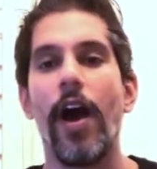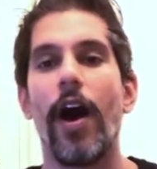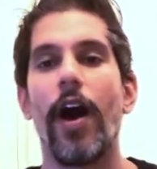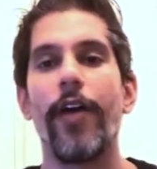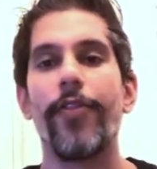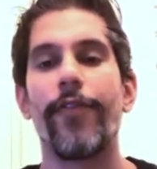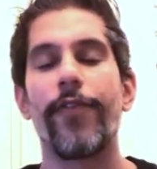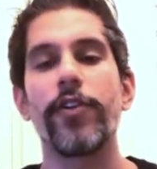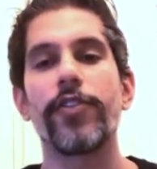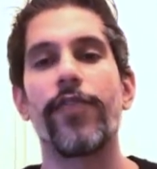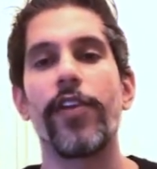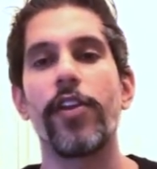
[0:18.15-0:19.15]
The
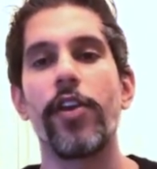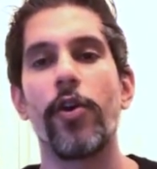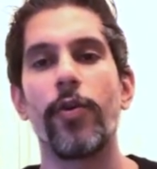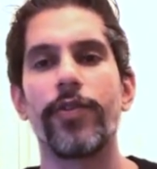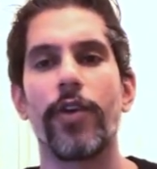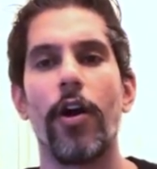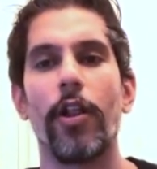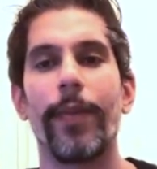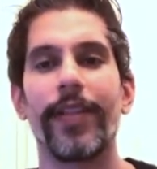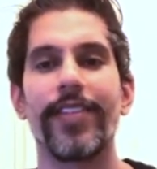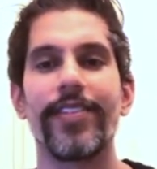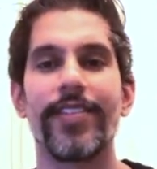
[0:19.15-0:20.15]
first video was all
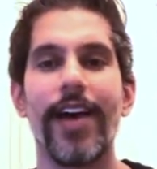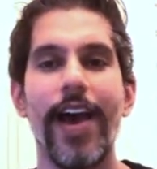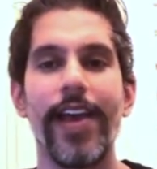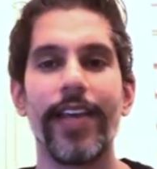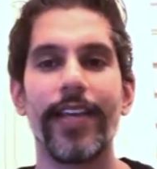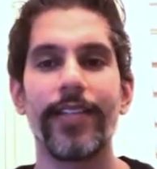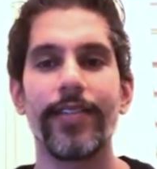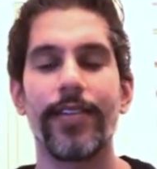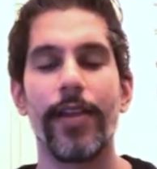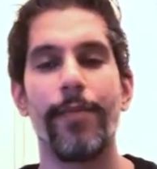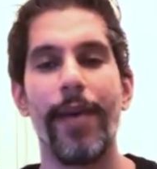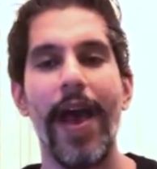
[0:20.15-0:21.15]
about the science
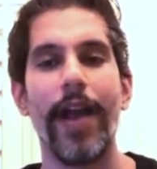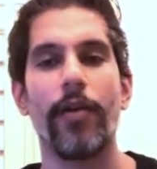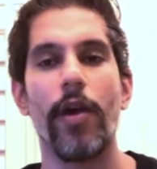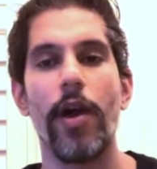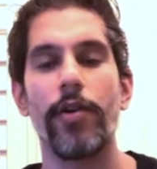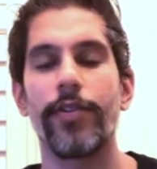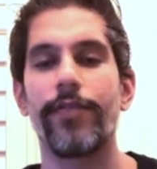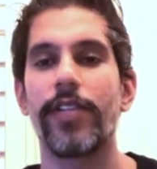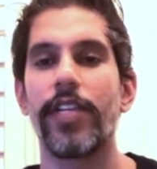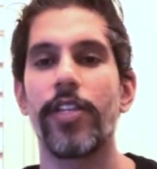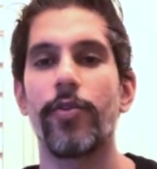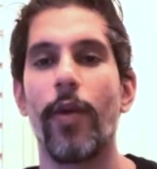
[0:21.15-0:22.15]
and background of
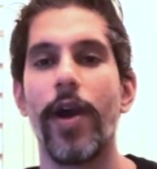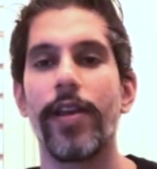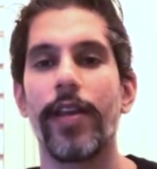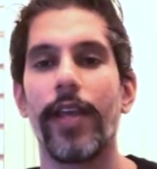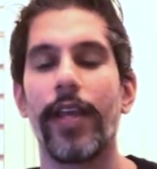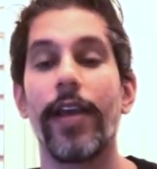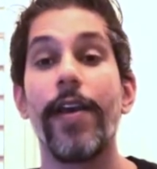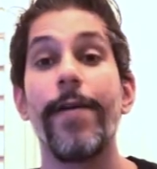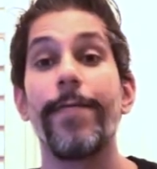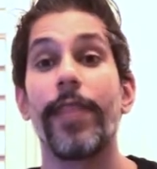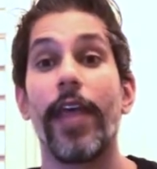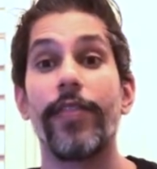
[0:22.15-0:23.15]
teeth whitening,
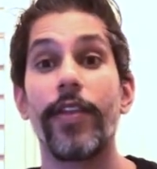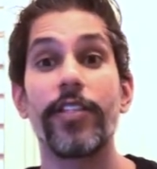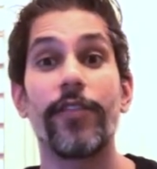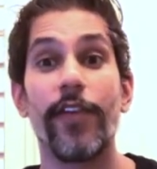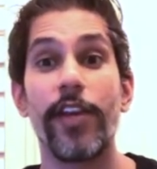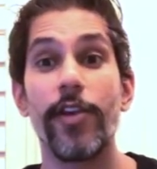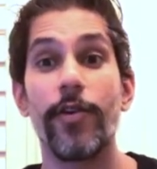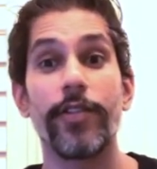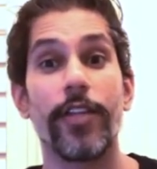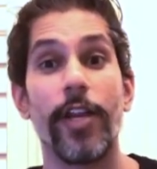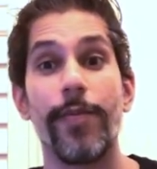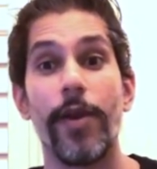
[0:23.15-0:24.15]
and this video
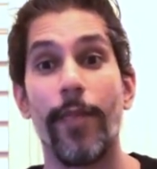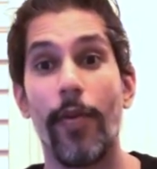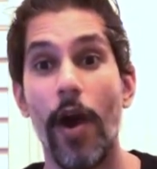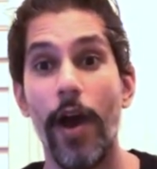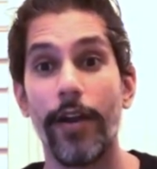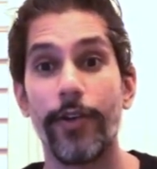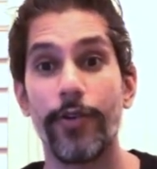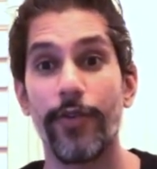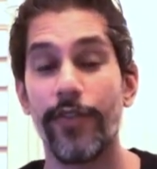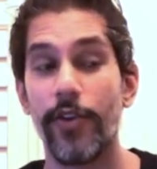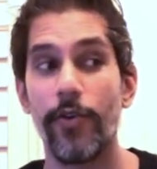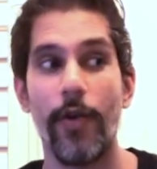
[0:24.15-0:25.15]
is going to be a product
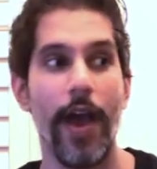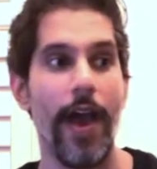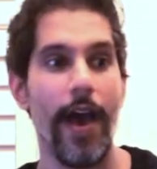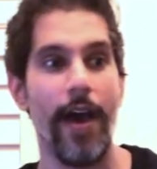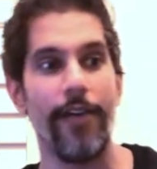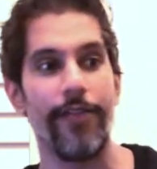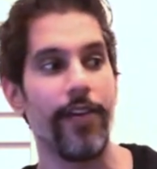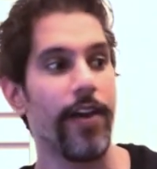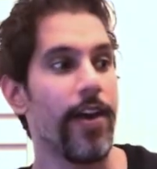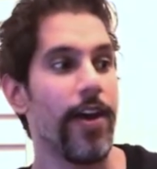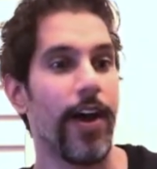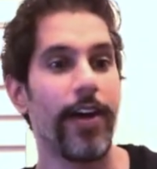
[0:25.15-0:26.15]
review. I have
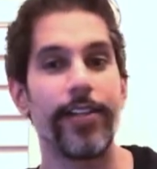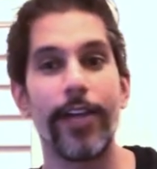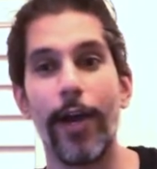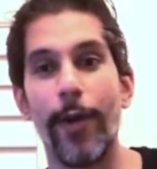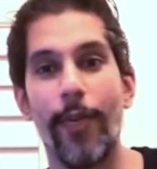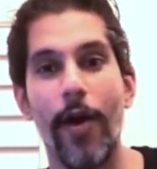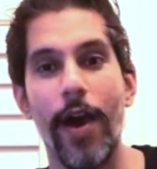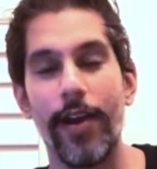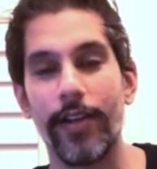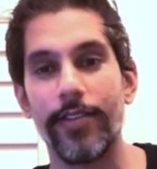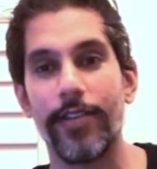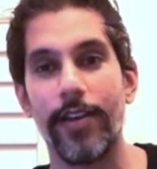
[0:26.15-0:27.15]
a ton of
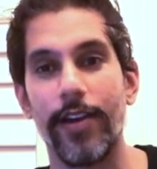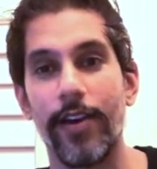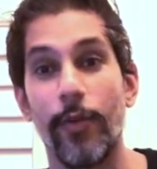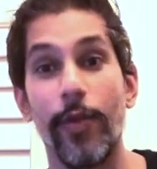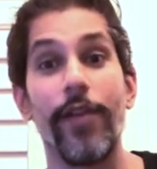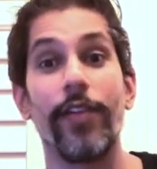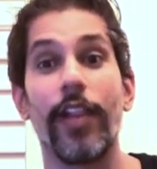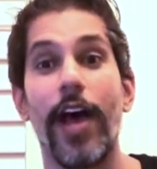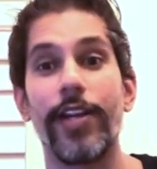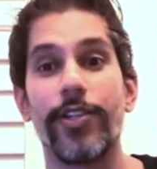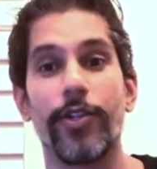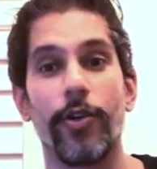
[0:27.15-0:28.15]
products here. We have a
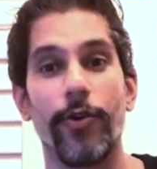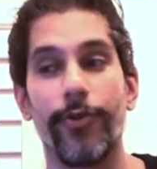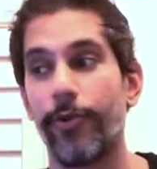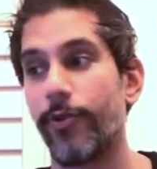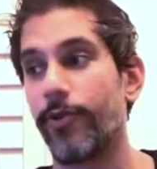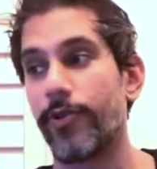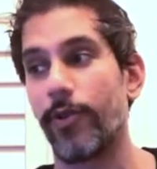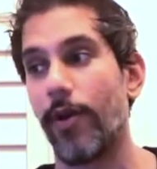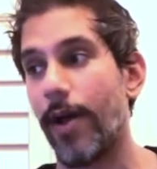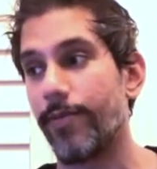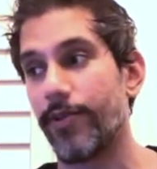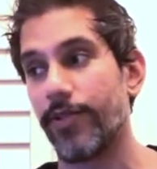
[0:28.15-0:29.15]
lot to go through, so
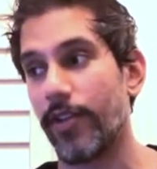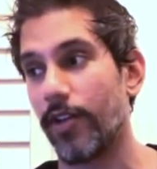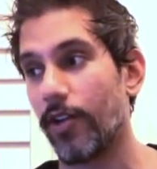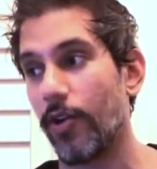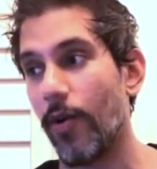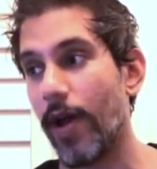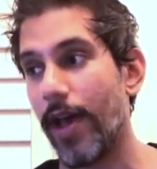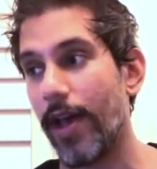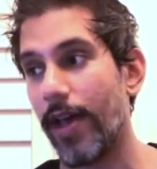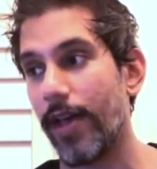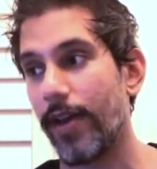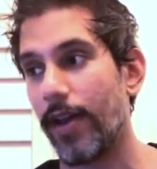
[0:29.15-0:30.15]
I'm just going to go
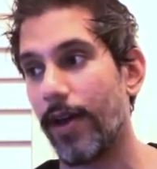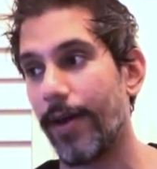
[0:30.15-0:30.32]
ahead.